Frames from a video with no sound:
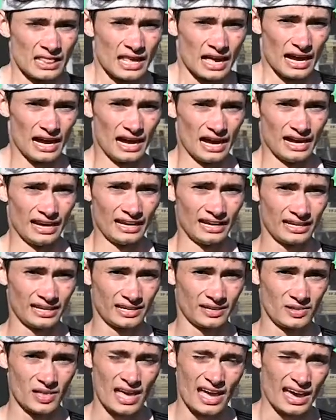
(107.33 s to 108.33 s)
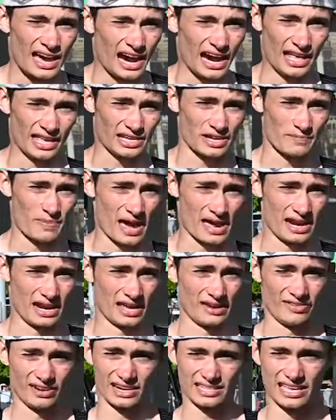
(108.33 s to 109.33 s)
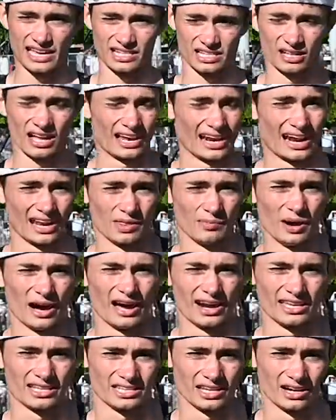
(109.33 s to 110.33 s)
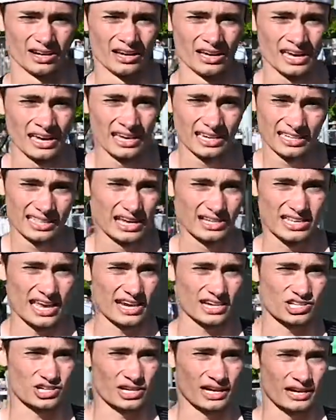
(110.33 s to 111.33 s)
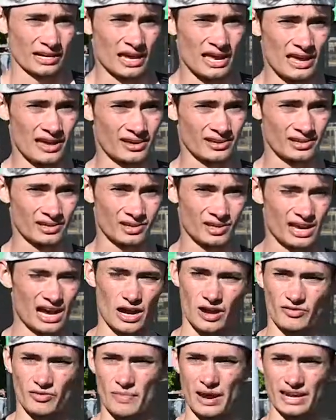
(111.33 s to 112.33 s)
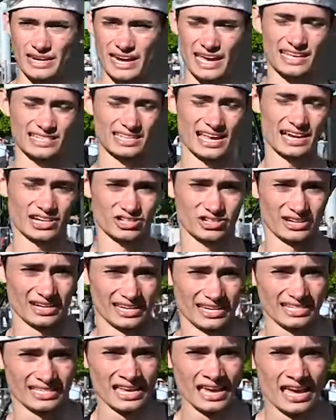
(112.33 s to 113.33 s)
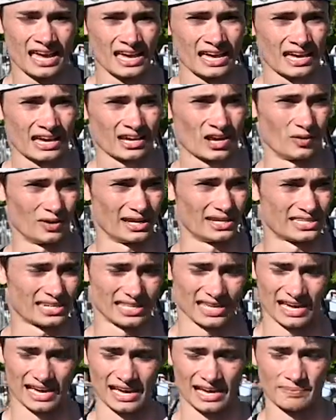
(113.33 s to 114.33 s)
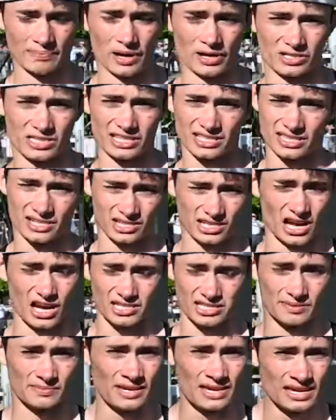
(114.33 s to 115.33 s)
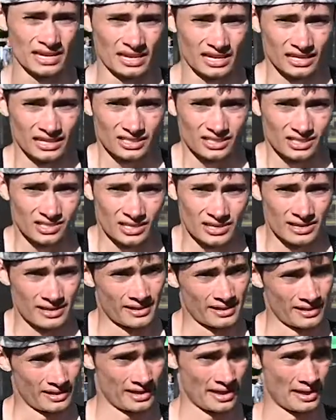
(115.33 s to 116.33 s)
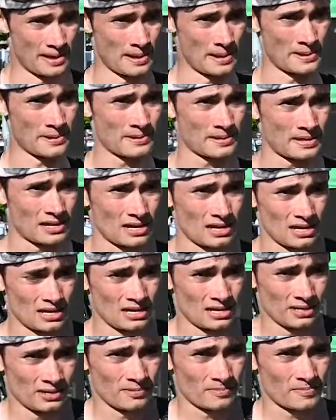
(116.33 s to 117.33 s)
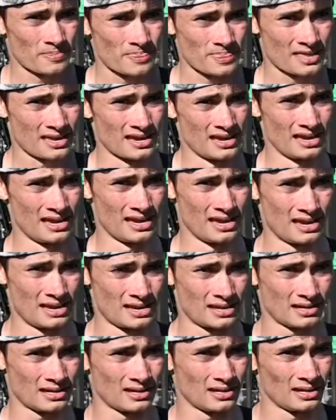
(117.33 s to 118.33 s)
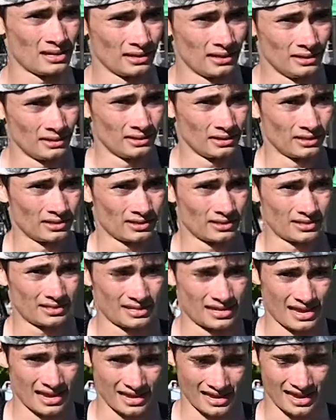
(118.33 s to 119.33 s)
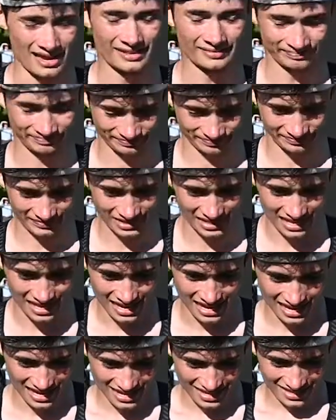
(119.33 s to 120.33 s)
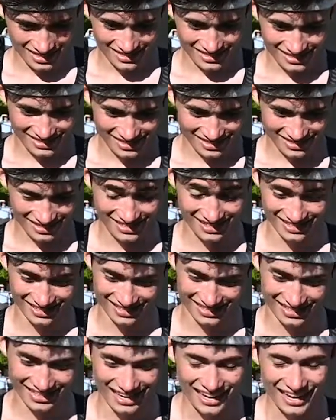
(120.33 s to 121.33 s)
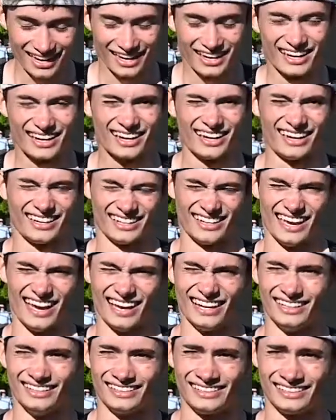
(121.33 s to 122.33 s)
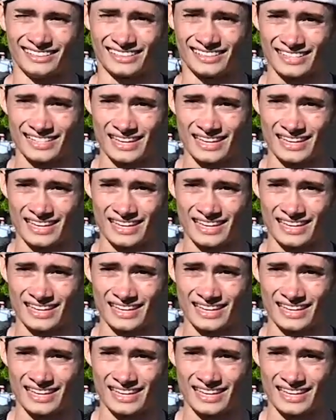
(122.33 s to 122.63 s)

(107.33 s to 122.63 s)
uh, highly competitive, and it takes a lot out of the body. So those extra, however many days the extra it is, going into the uh, postseason is awesome. So big question, in addition to the relays, the four hundred, three hundred double is a pretty pretty gruesome one. Is the plan yeah. to carry that